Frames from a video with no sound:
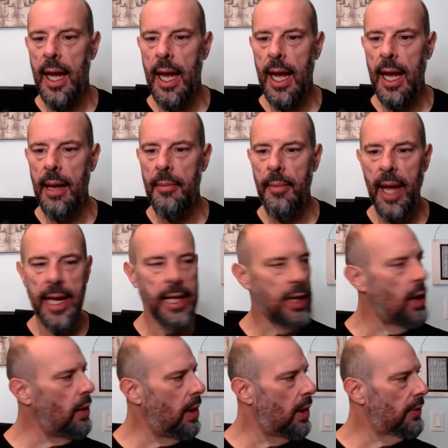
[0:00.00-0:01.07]
My
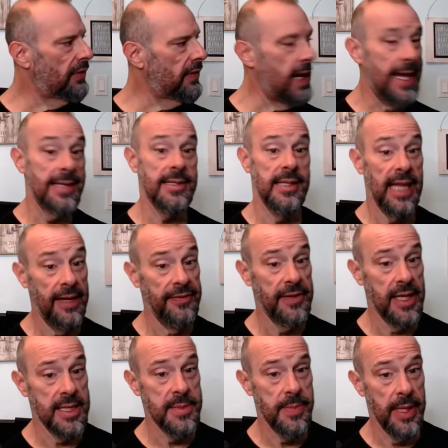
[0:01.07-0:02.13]
co-host has left
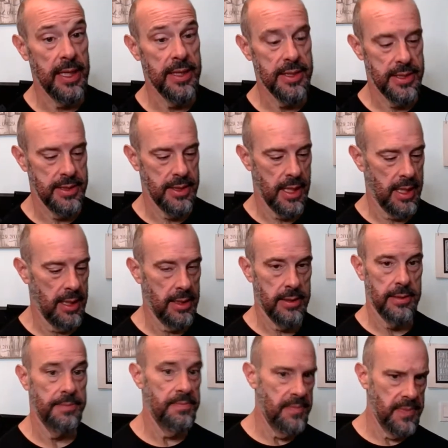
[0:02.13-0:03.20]
us because
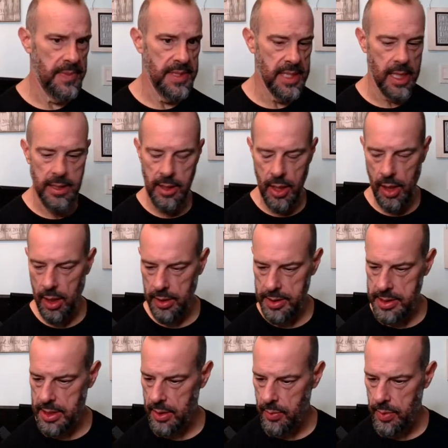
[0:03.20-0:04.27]
her son called,
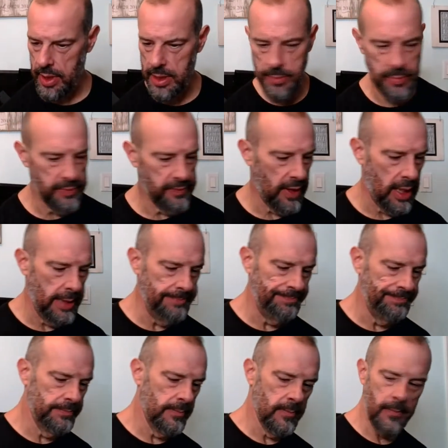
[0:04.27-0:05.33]
so we're going to move on.
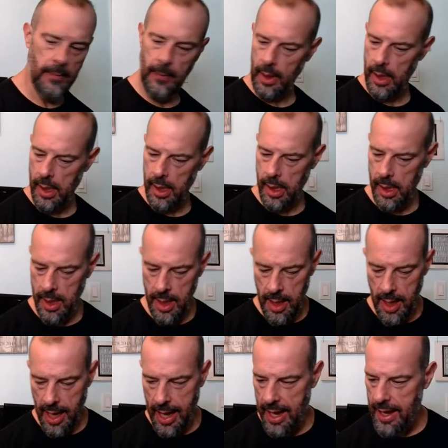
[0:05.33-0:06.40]

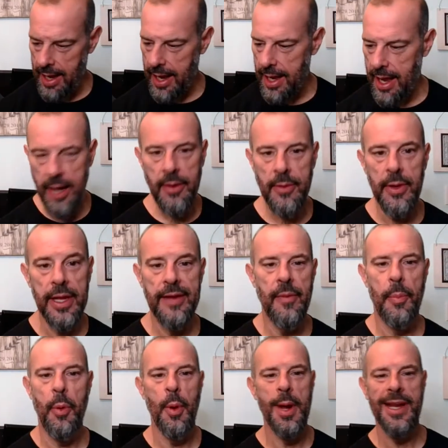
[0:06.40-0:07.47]
I don't really have a
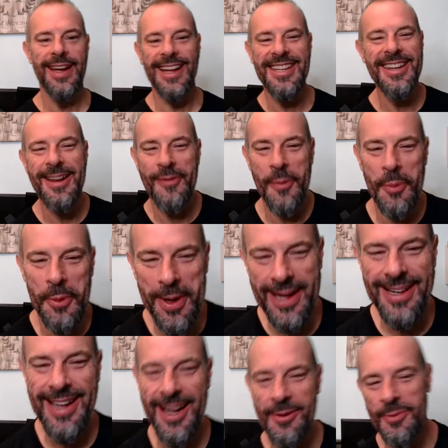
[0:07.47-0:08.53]
point. I didn't have a
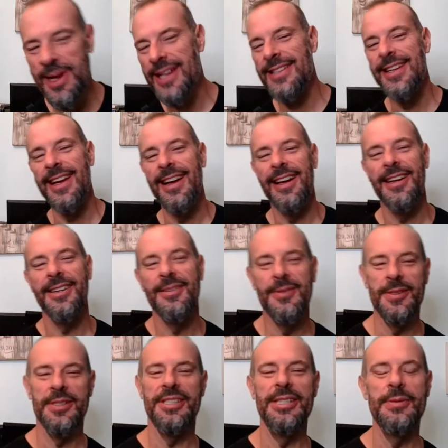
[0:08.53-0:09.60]
point. When
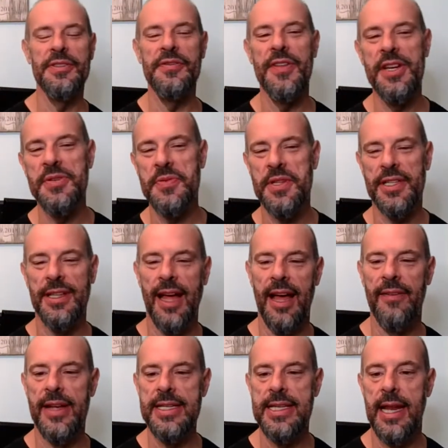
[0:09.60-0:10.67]
Christine was finished with her
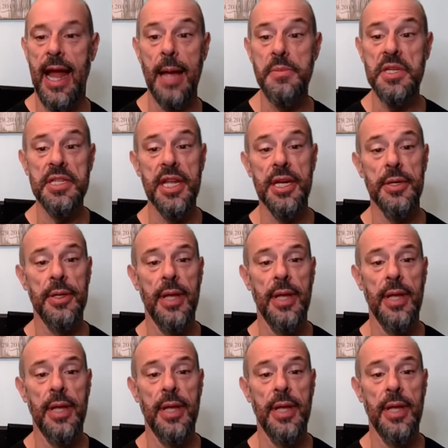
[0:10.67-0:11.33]
live, I said, I'm just going to go